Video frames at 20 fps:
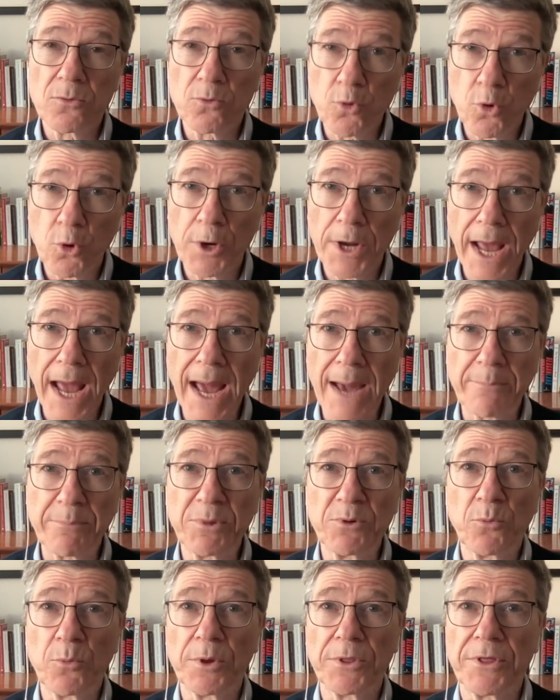could
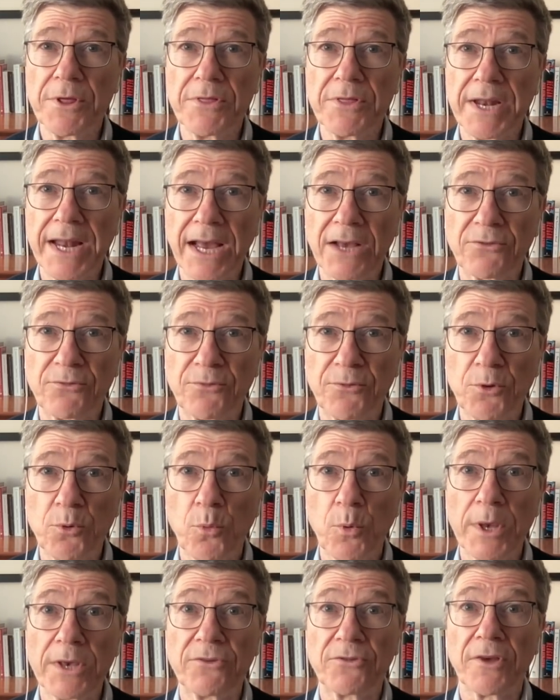happen within the next few
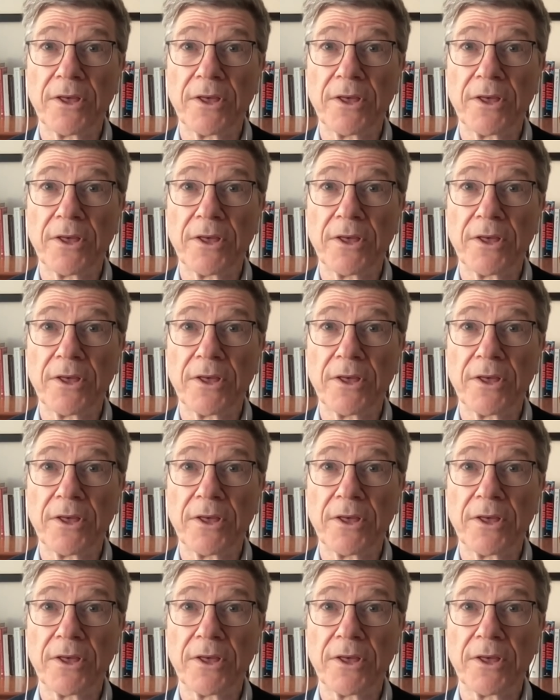weeks